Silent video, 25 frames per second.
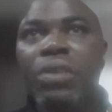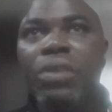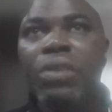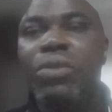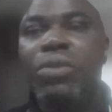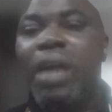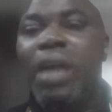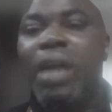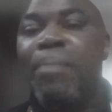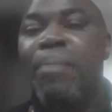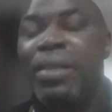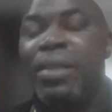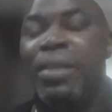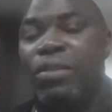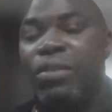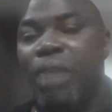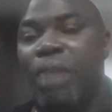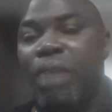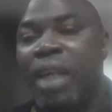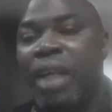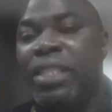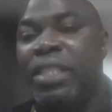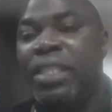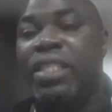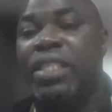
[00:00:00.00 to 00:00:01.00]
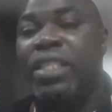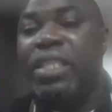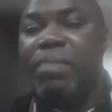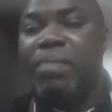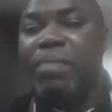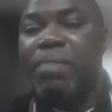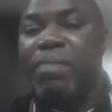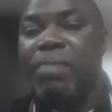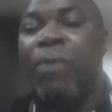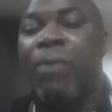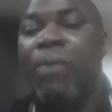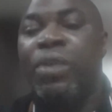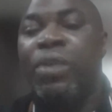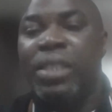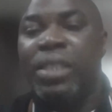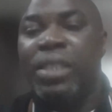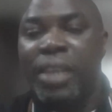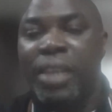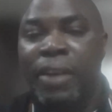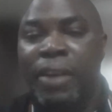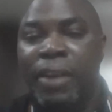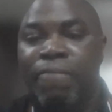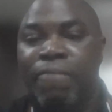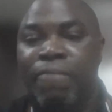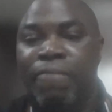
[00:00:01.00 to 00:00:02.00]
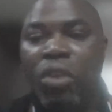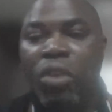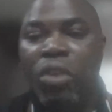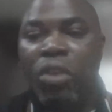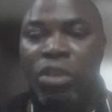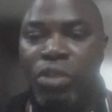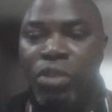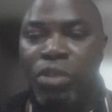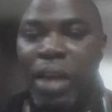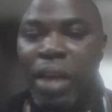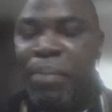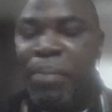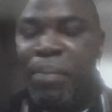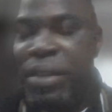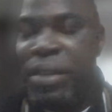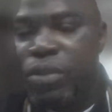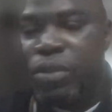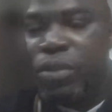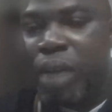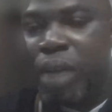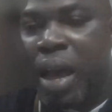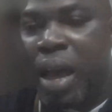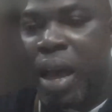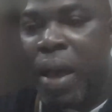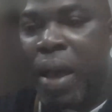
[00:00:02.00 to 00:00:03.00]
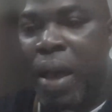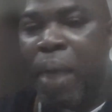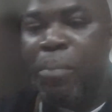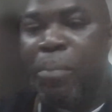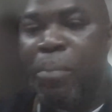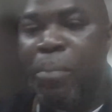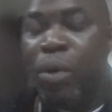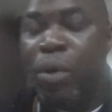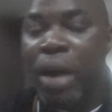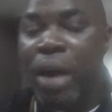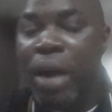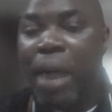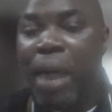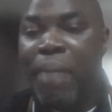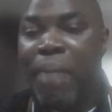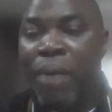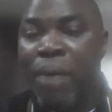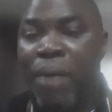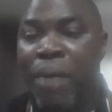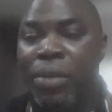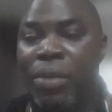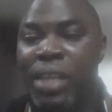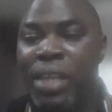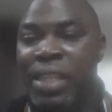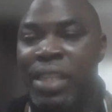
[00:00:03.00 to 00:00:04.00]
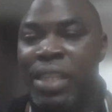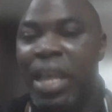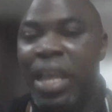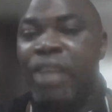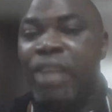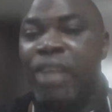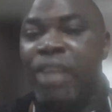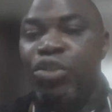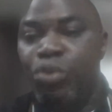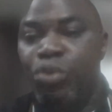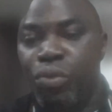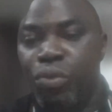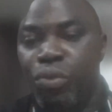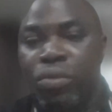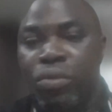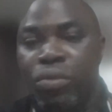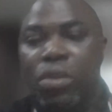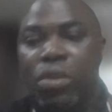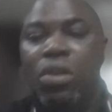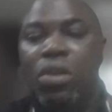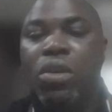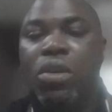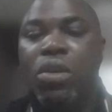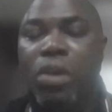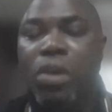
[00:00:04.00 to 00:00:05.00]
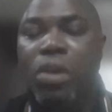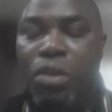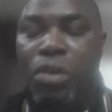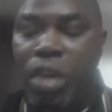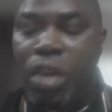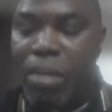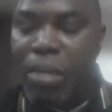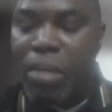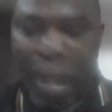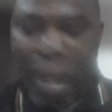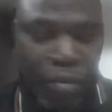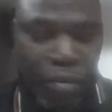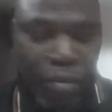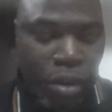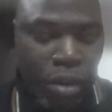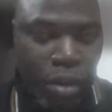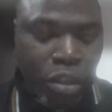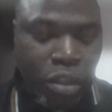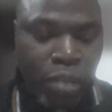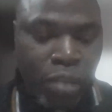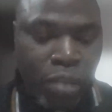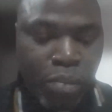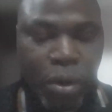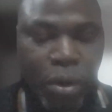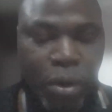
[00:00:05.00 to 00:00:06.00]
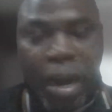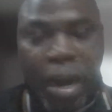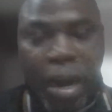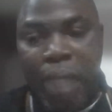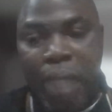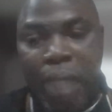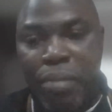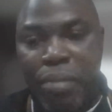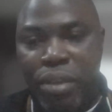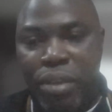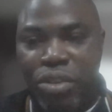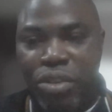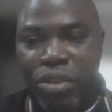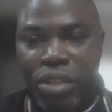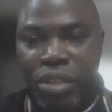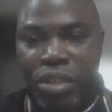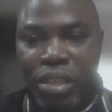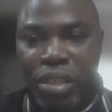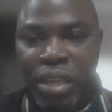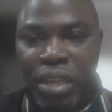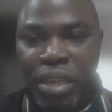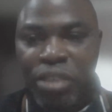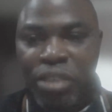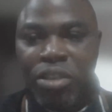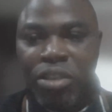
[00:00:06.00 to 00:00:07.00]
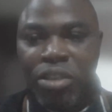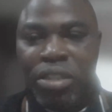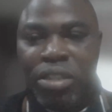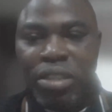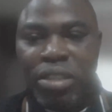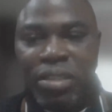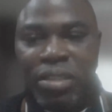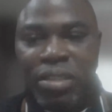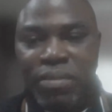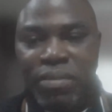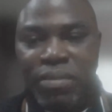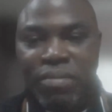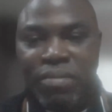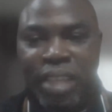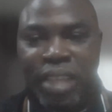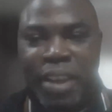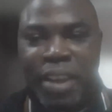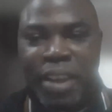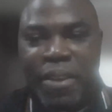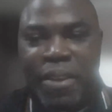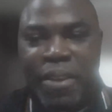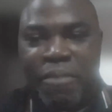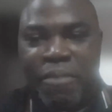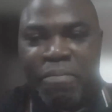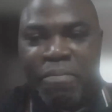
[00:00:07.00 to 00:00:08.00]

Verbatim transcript: to that particular team I was um, or to that particular uh, program I was attached to during my fellowship program in Johnson and Johnson. Thank you.